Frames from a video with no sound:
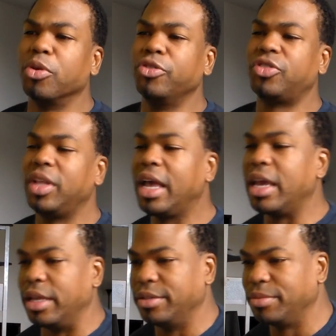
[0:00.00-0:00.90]
Bruce
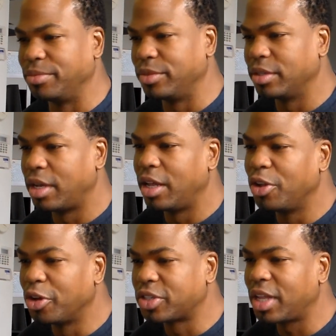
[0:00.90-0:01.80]
Lee. He
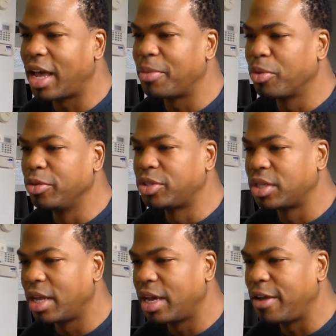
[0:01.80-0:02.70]
looks like
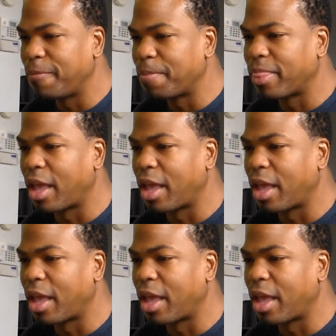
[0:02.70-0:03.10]
Bruce Lee.